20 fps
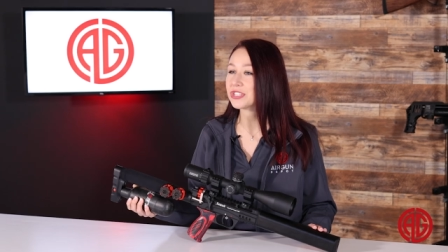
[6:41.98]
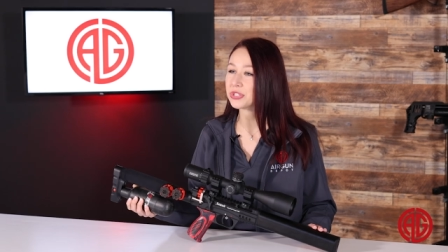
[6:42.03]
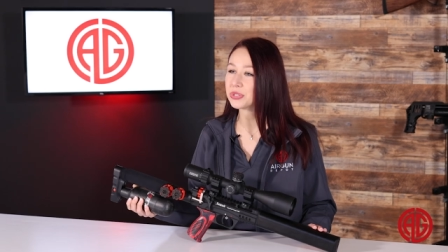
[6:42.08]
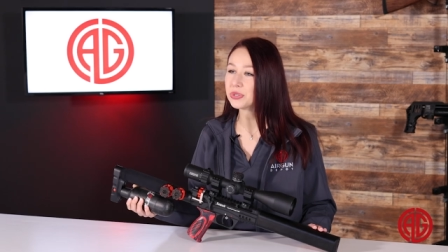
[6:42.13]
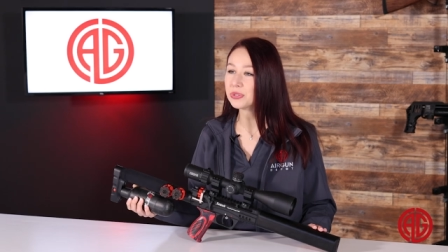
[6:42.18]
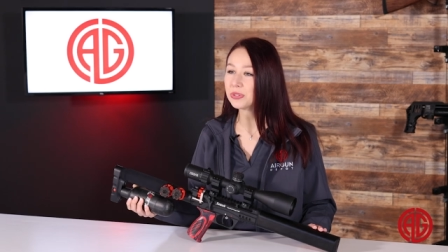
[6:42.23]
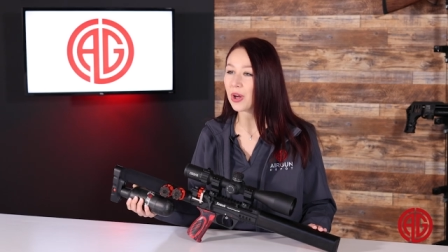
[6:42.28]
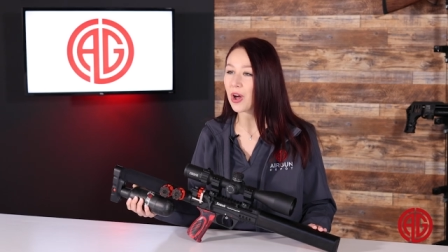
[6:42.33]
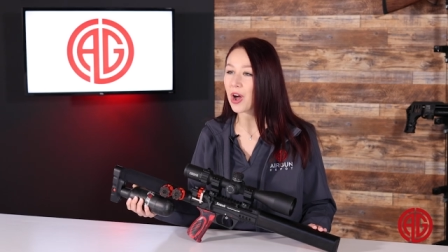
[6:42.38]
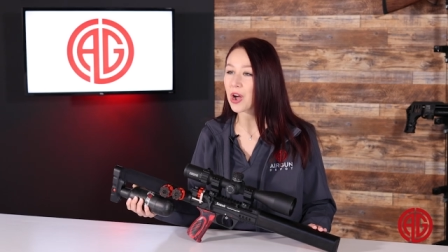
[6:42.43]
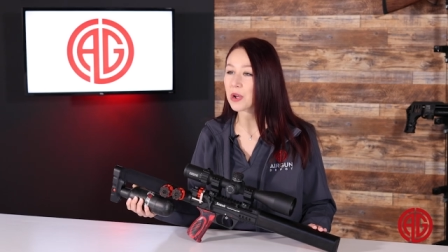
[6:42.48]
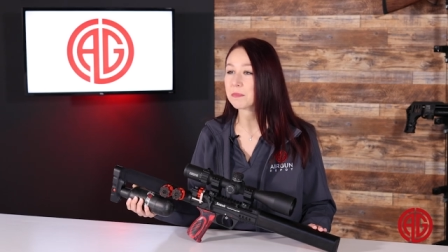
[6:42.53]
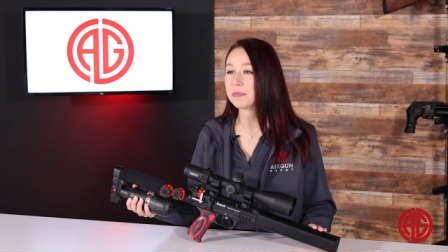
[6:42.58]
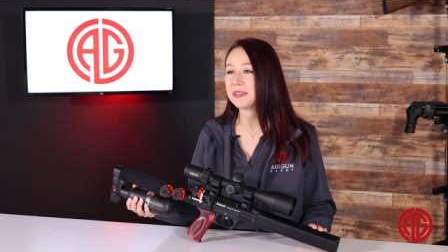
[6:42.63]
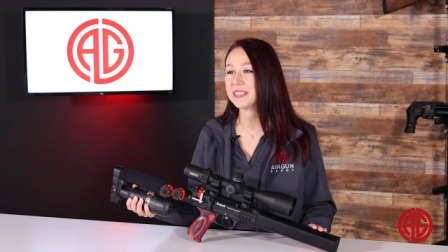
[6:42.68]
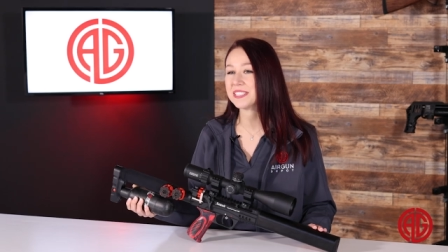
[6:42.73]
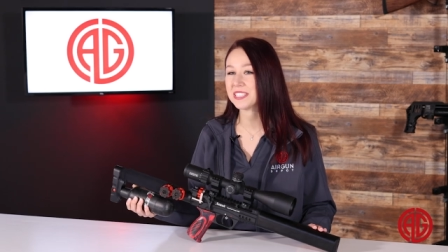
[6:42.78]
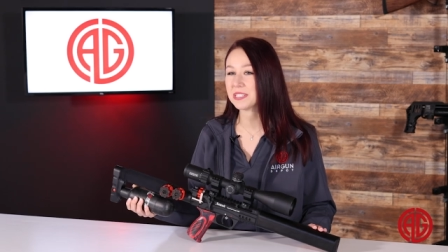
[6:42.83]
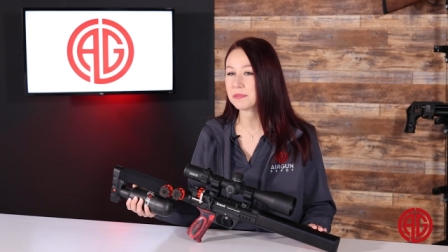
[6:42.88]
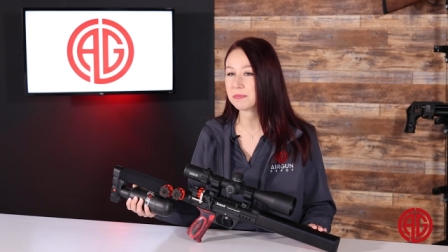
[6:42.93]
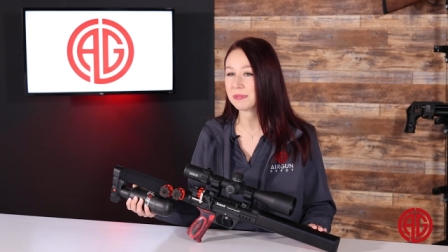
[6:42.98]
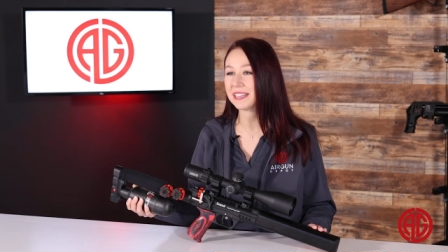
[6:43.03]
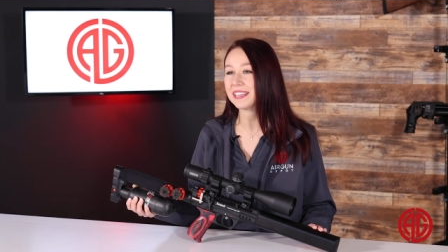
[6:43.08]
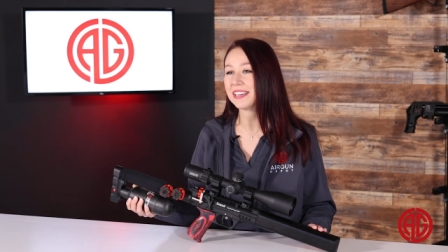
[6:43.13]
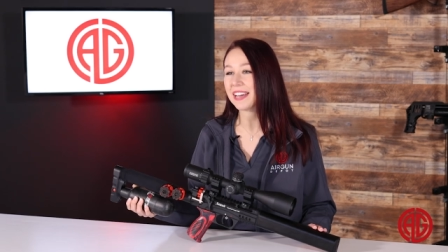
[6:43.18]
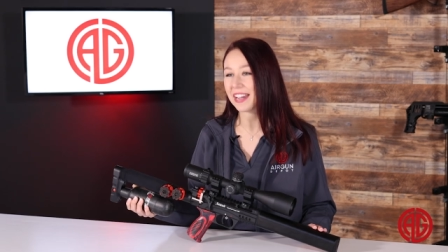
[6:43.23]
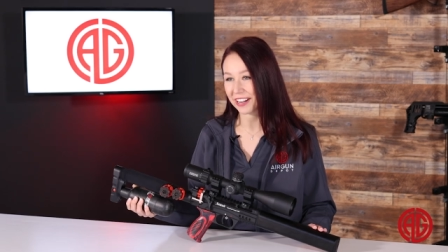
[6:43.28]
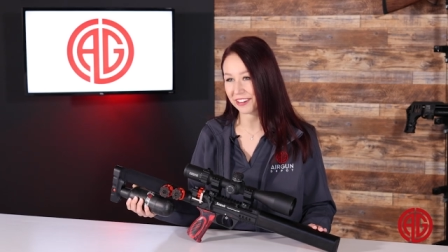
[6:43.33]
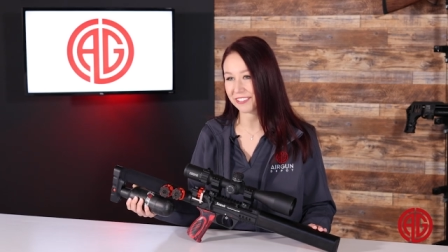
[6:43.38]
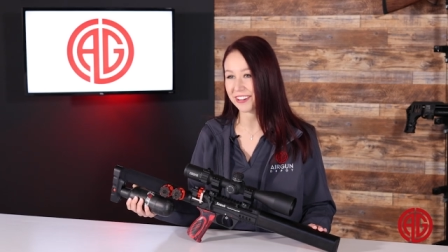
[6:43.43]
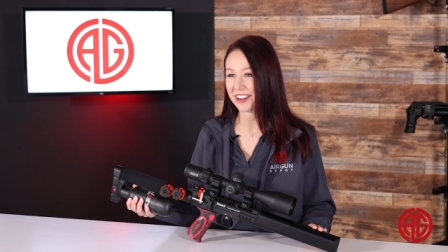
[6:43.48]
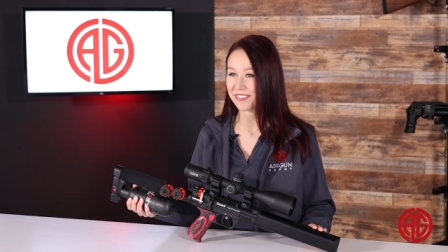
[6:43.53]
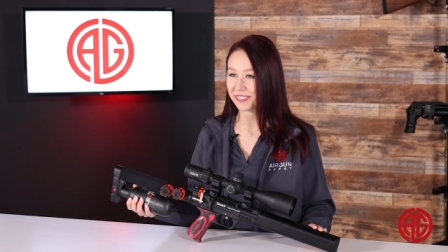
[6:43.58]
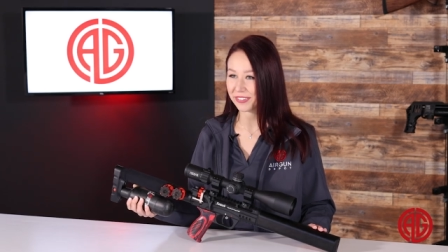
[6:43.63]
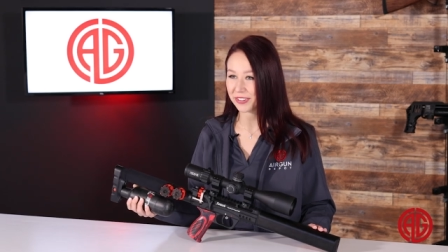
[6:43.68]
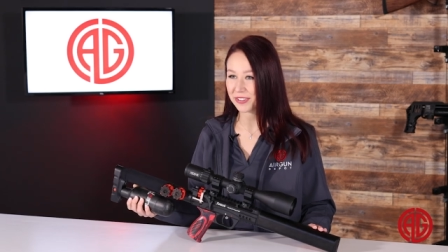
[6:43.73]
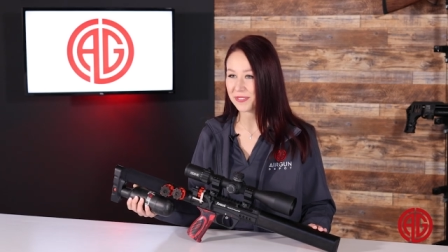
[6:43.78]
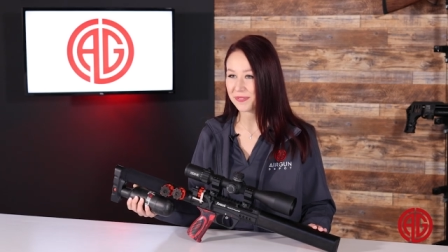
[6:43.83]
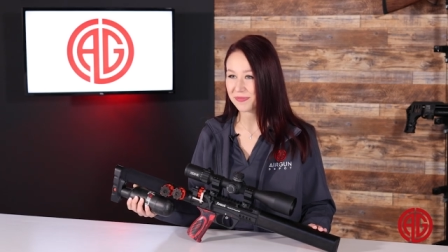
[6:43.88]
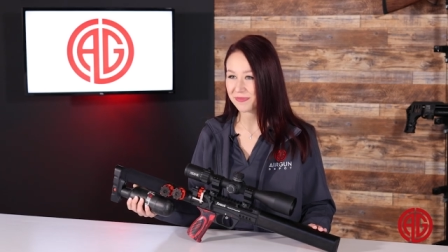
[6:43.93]
2 Long PCP air
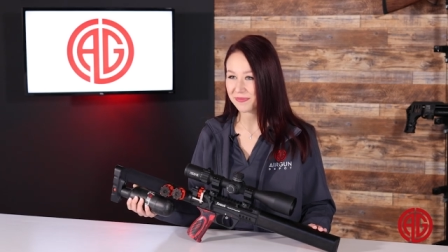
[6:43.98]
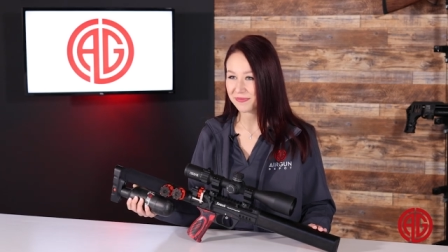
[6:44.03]
rifle.